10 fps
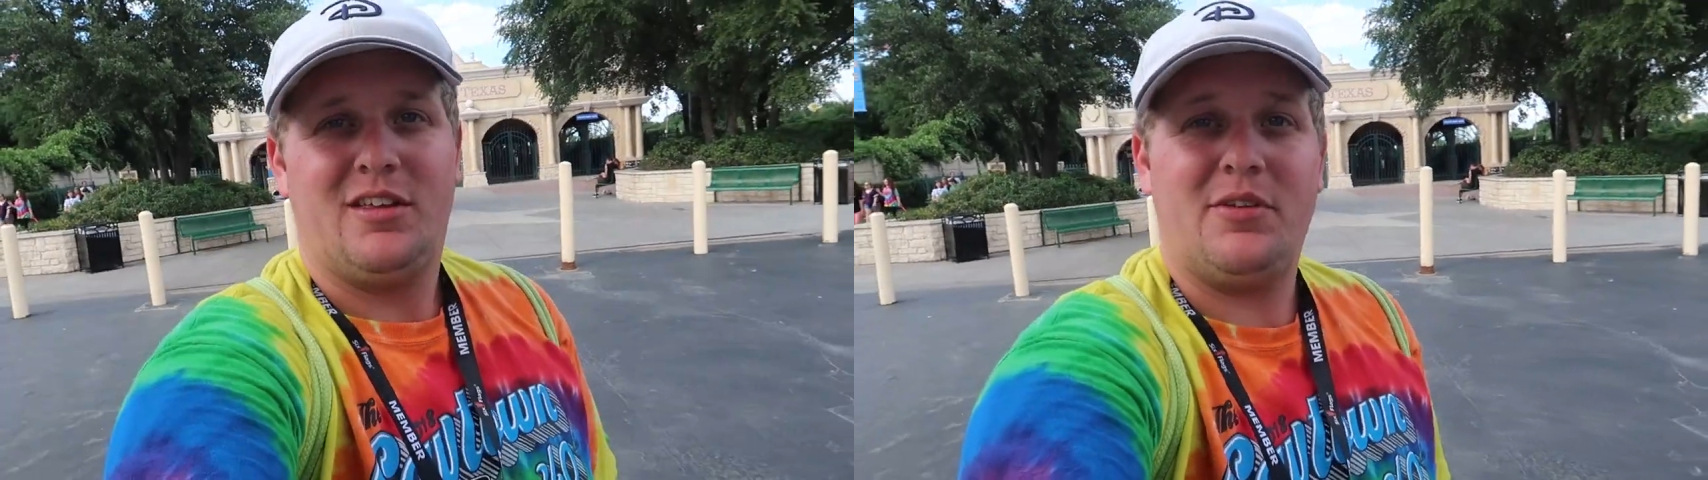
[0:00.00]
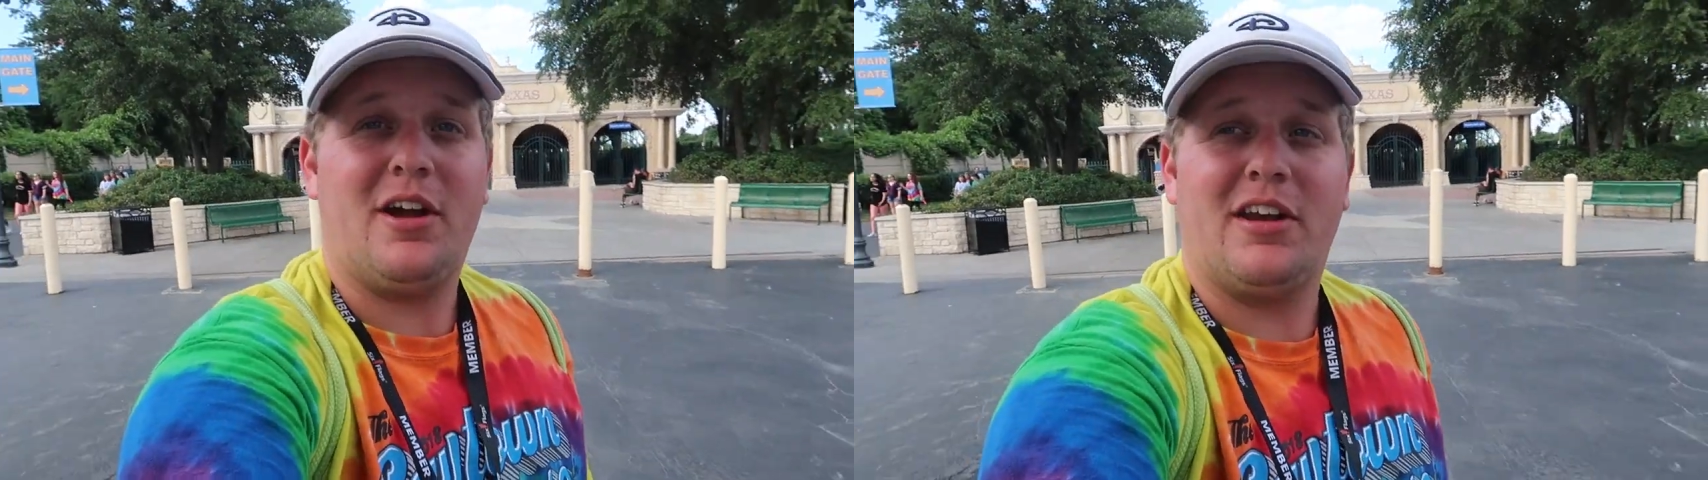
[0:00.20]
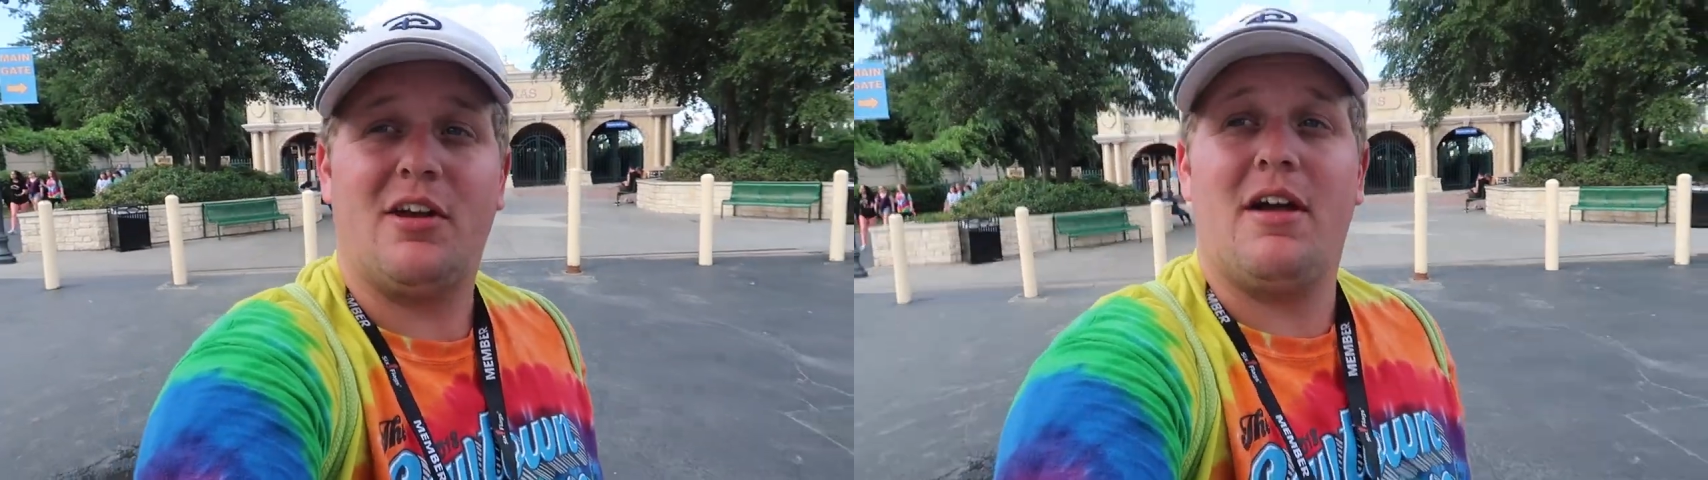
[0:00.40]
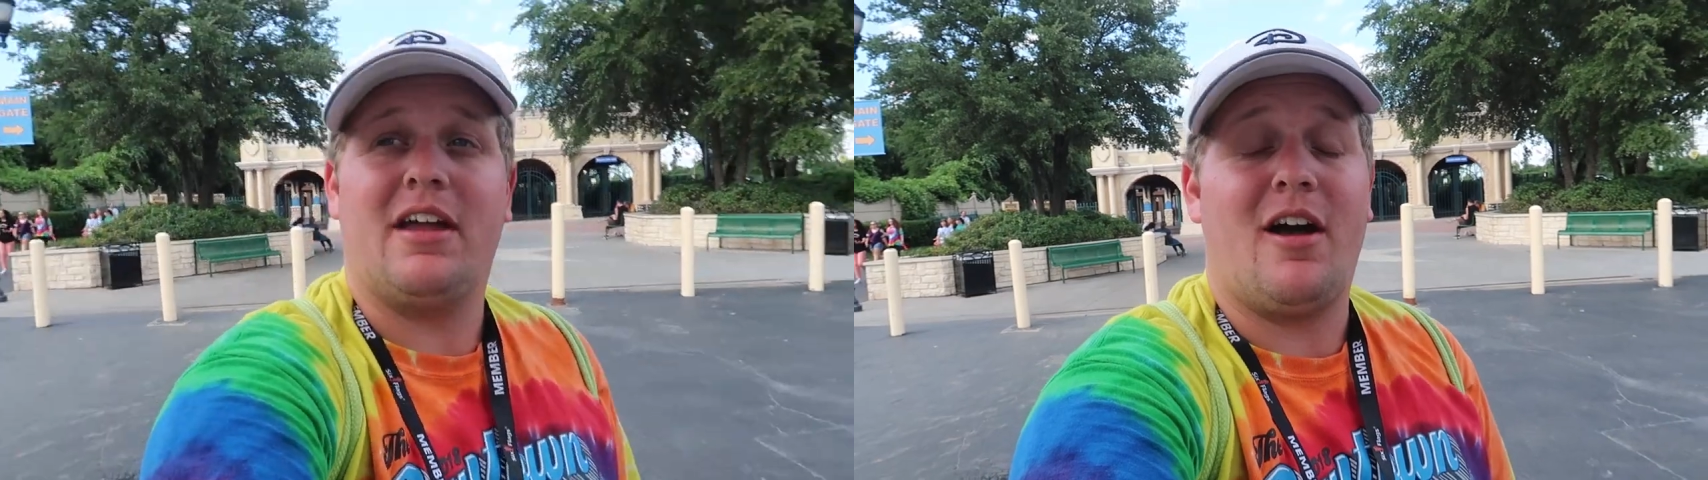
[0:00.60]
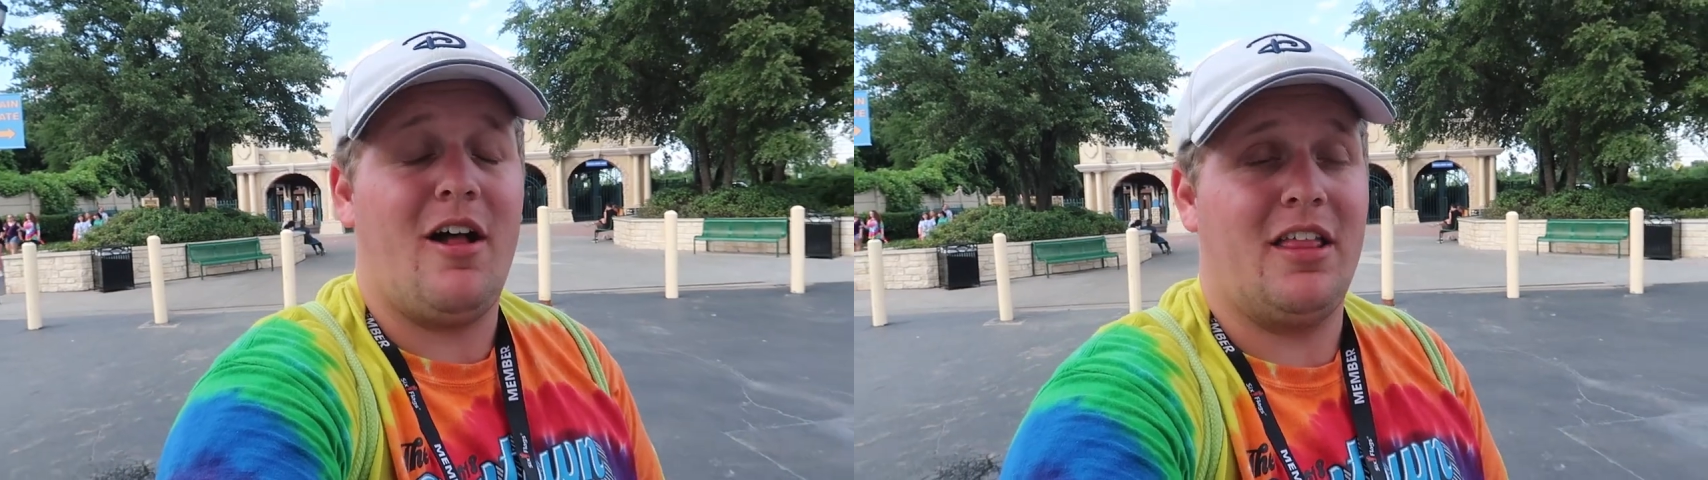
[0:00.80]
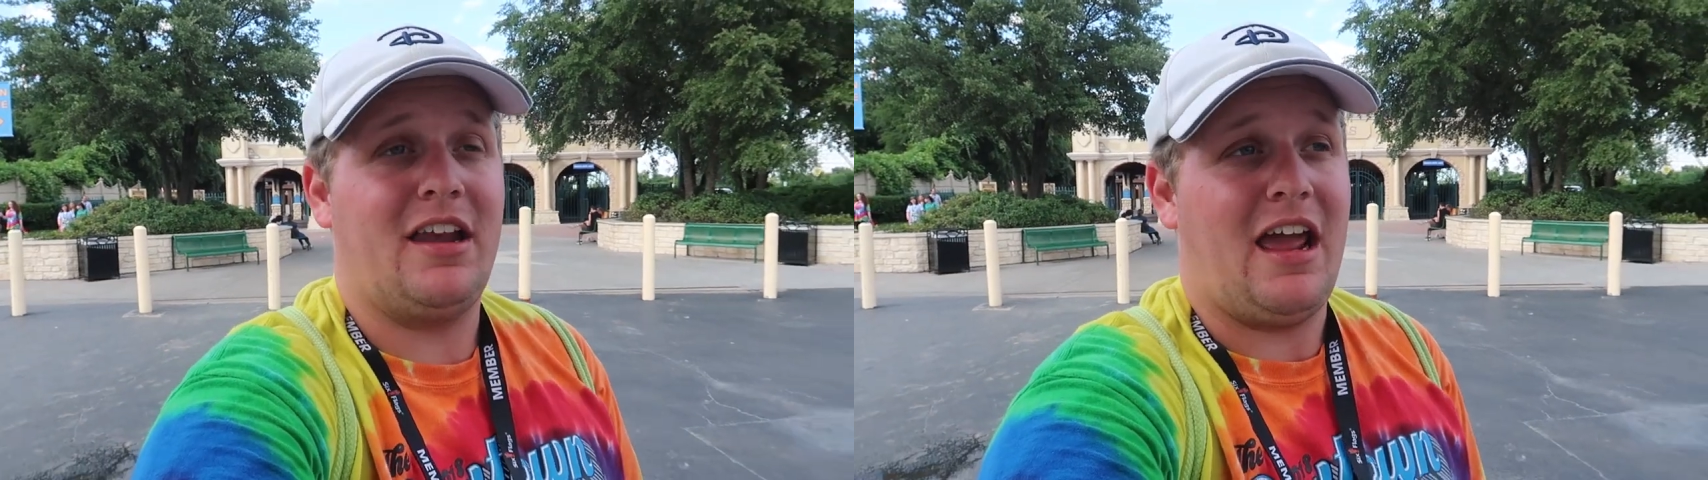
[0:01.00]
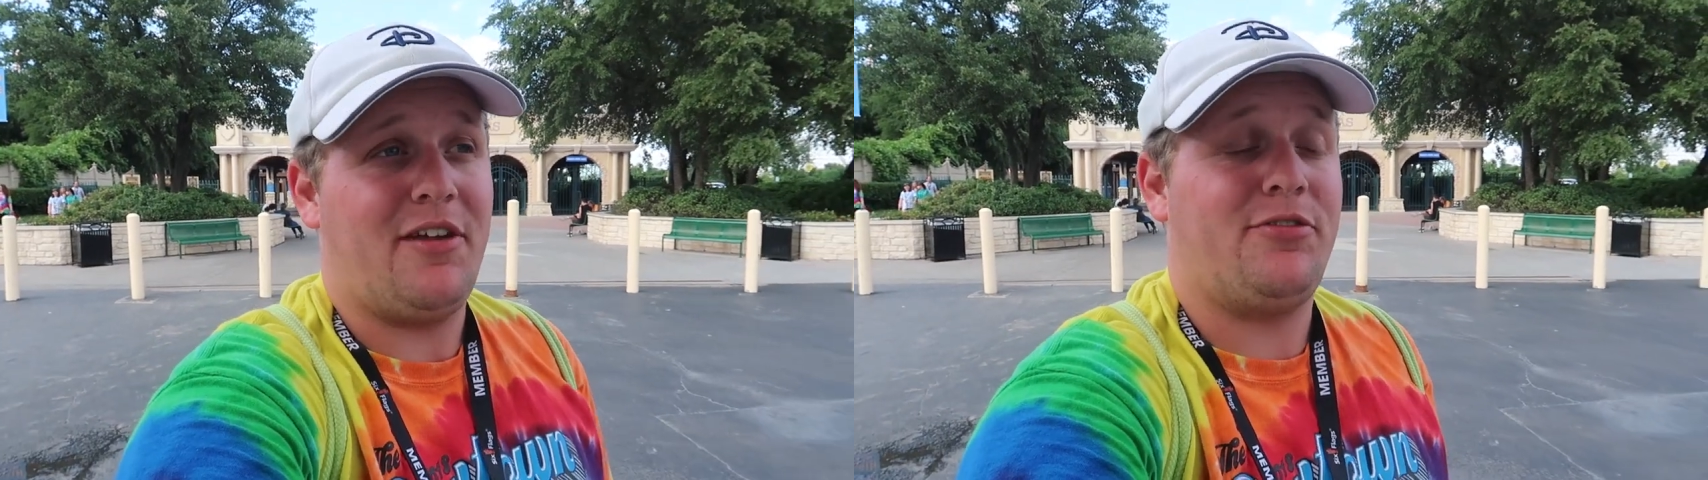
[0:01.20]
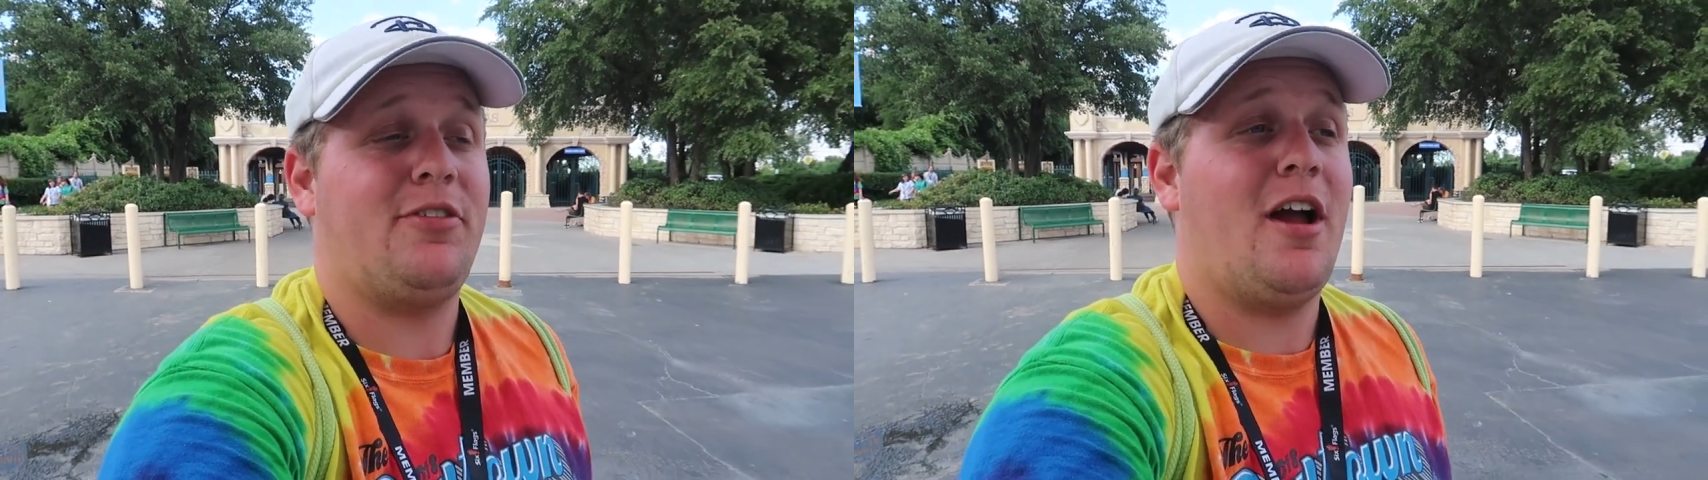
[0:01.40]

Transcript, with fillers: So we are going to go ahead and call it a day